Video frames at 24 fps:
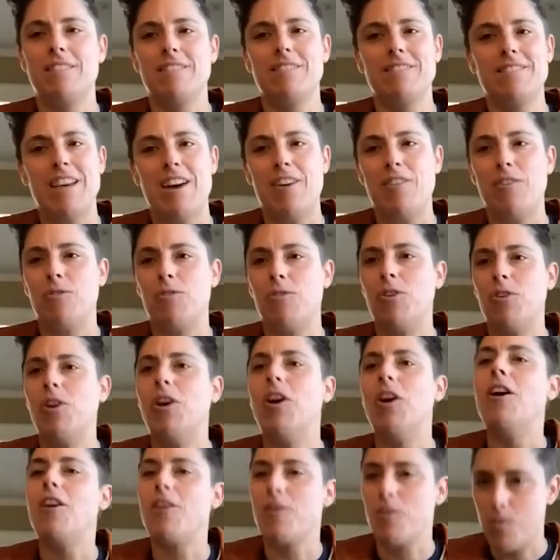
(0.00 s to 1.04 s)
down a
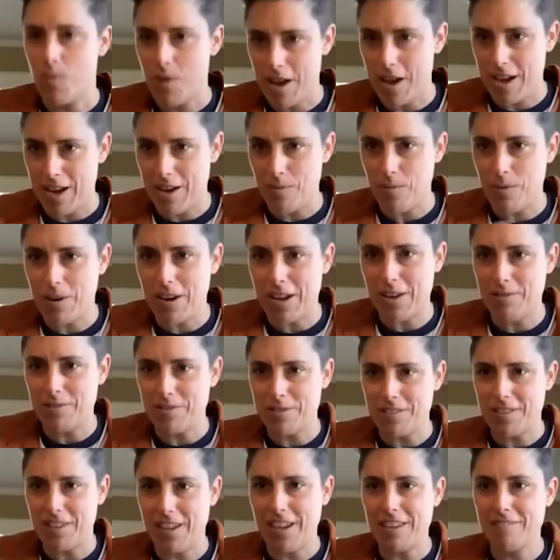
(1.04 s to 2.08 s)
wrong way when I was
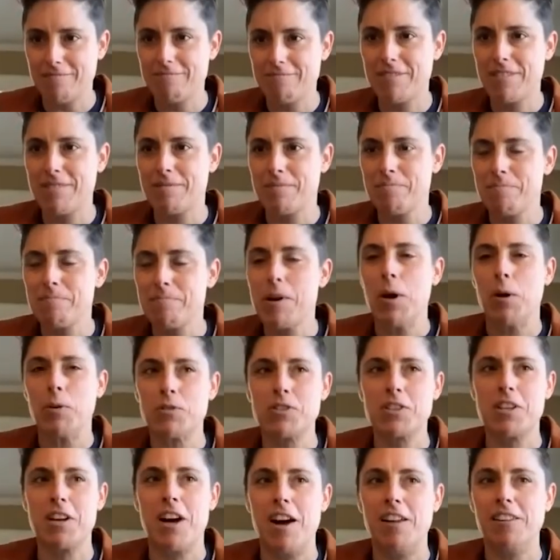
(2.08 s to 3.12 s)
in
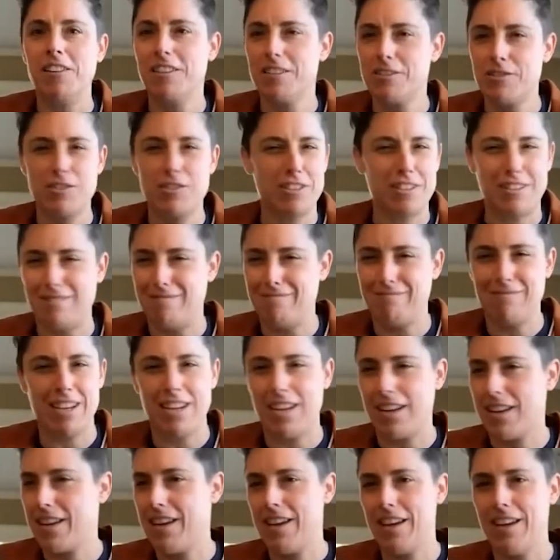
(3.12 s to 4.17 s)
post college, and
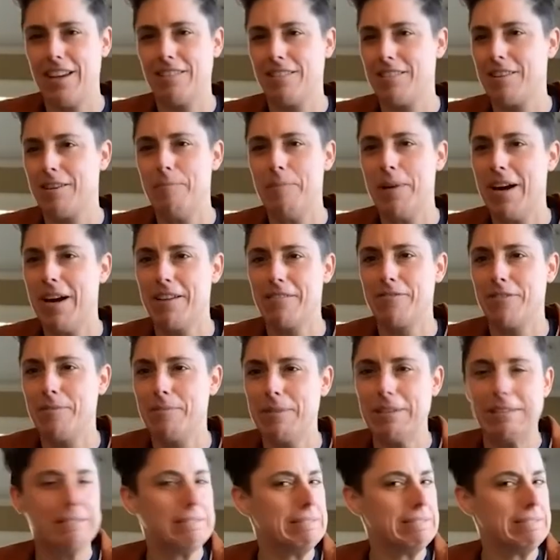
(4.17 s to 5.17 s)
I can't come back from it.